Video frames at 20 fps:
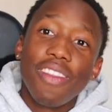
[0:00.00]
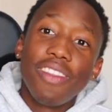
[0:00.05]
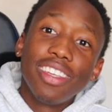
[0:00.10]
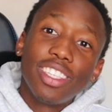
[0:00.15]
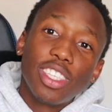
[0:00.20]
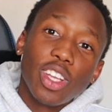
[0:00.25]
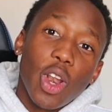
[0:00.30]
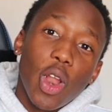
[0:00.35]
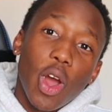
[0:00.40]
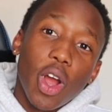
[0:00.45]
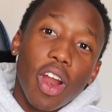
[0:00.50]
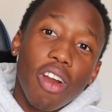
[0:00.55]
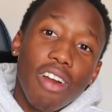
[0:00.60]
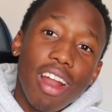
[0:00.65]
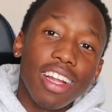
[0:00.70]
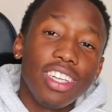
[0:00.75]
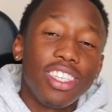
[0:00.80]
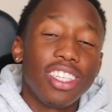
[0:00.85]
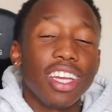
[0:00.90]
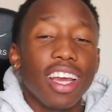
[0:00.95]
This is the logo
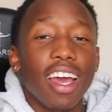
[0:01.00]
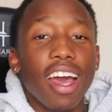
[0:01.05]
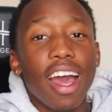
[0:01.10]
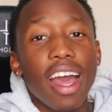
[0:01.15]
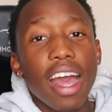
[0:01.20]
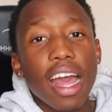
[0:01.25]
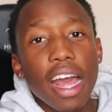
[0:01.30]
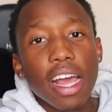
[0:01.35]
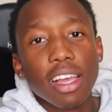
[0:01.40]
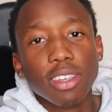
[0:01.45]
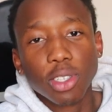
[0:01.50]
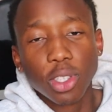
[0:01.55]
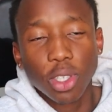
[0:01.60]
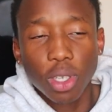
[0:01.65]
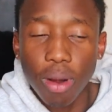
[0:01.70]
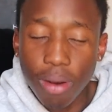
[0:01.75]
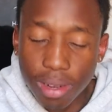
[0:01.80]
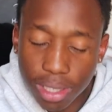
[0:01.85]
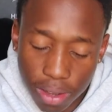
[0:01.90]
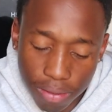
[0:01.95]
right here.
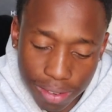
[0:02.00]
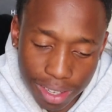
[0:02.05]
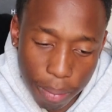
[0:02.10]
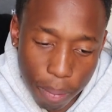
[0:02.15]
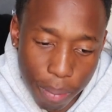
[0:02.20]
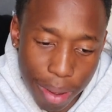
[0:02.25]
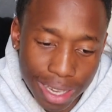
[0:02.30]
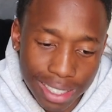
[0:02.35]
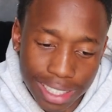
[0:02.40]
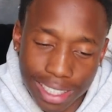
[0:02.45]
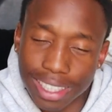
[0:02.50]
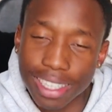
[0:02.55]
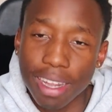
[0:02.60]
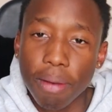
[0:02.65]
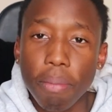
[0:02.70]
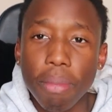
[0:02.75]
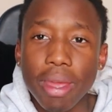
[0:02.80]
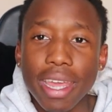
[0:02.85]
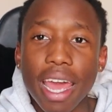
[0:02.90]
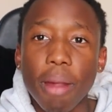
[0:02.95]
Soul Reserve is a business
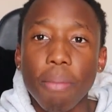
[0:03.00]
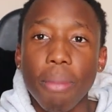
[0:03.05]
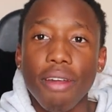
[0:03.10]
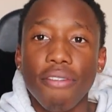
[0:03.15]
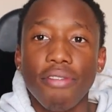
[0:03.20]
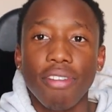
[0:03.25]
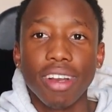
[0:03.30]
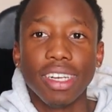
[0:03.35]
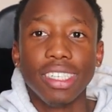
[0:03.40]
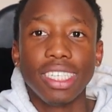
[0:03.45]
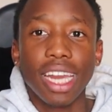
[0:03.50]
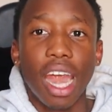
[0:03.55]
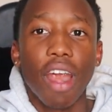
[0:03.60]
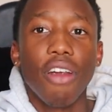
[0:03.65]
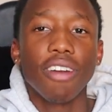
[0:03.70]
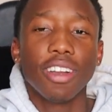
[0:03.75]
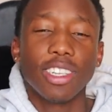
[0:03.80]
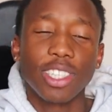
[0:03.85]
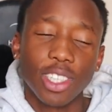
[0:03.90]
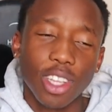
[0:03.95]
that me and my friend
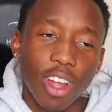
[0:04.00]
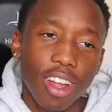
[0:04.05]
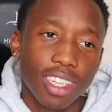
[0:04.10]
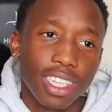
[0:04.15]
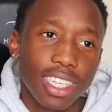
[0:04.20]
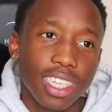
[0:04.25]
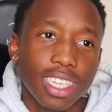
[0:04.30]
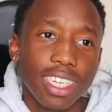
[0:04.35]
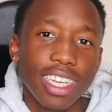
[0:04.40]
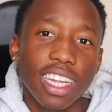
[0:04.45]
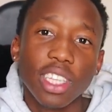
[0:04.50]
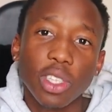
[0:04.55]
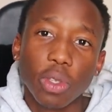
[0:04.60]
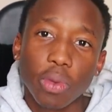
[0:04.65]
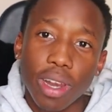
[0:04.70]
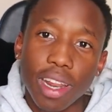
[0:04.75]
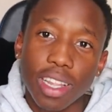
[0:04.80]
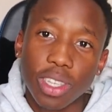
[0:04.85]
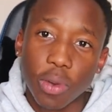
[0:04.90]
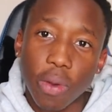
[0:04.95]
Jared started in
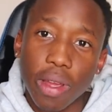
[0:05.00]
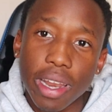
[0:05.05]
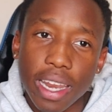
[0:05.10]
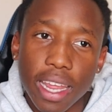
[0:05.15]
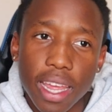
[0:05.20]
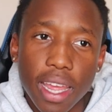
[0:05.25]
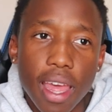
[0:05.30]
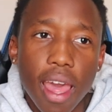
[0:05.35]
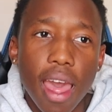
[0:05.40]
2020,